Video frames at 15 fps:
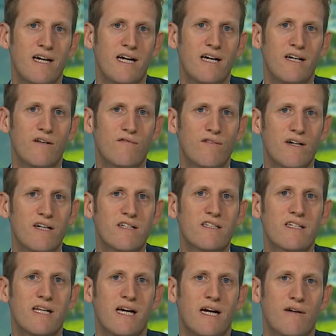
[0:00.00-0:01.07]
and advance
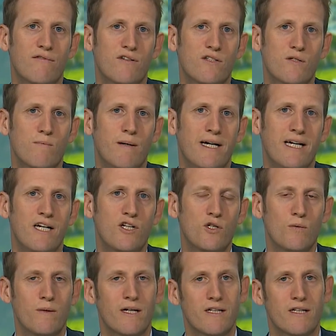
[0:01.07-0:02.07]
their efforts by issuing a